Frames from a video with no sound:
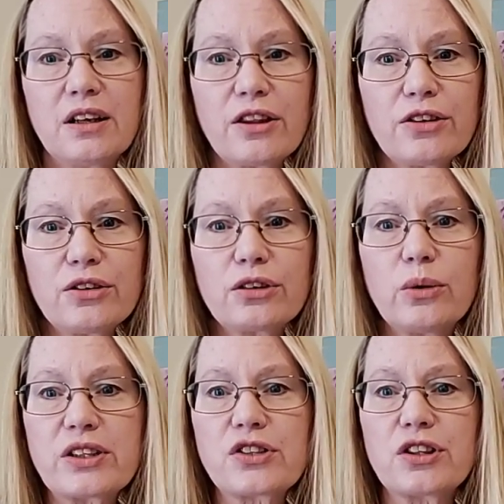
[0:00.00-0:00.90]
A third
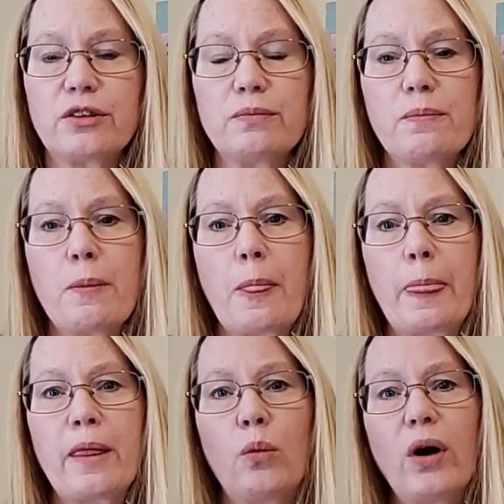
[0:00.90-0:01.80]
question,
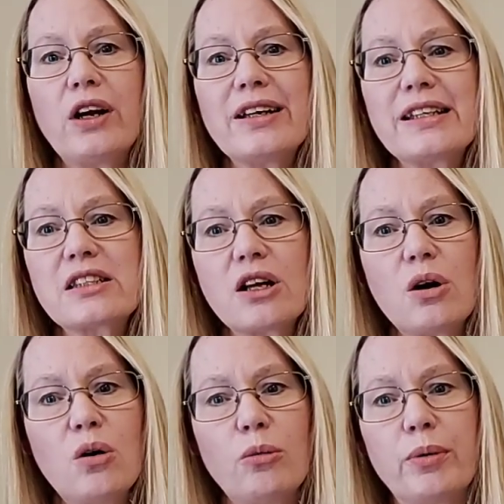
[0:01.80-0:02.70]
where is the
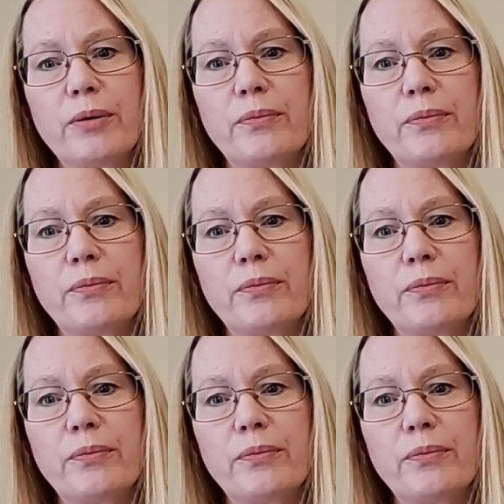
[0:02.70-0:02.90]
hope?